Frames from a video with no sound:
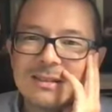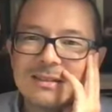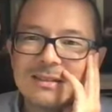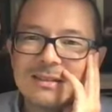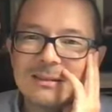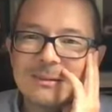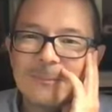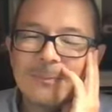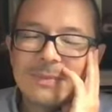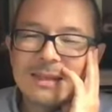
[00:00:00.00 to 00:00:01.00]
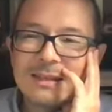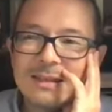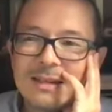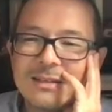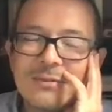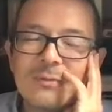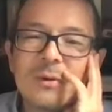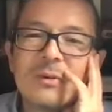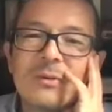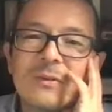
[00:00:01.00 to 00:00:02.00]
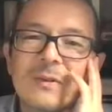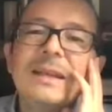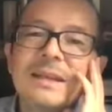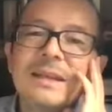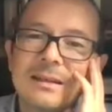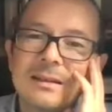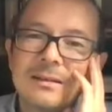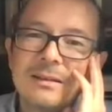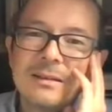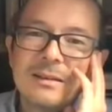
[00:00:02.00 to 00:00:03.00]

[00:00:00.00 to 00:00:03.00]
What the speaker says: it's a form of thinking